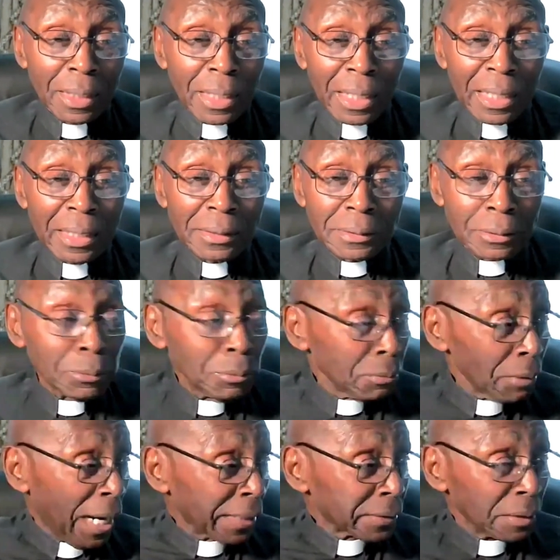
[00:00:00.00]
I'm uh,
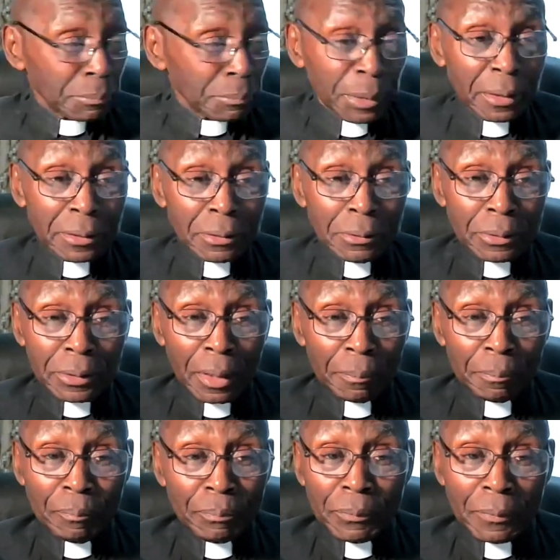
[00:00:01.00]
you asking me to do
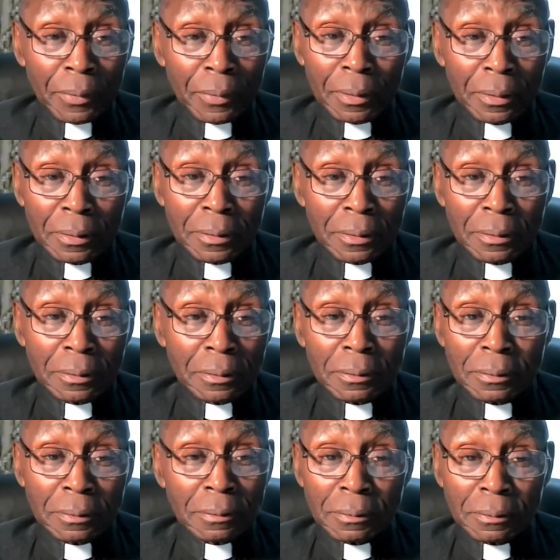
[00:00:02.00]
something
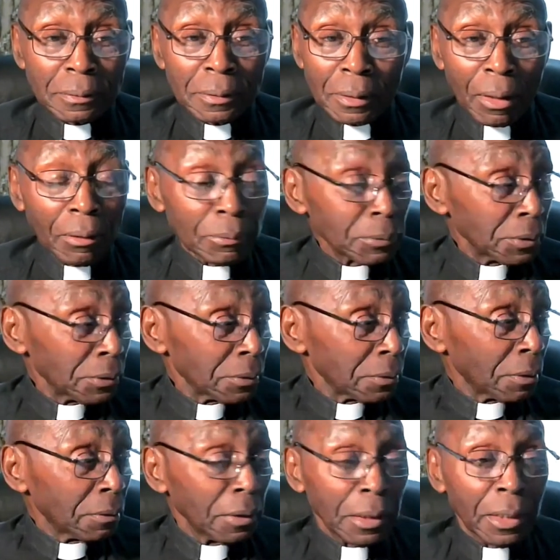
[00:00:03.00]
you know,
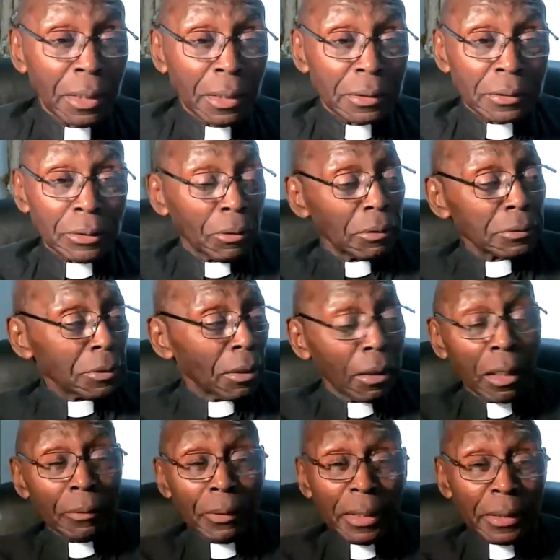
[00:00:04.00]
you you you
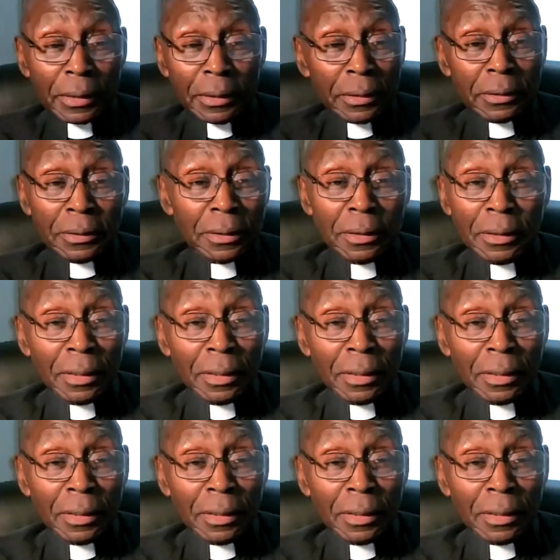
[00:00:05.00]
already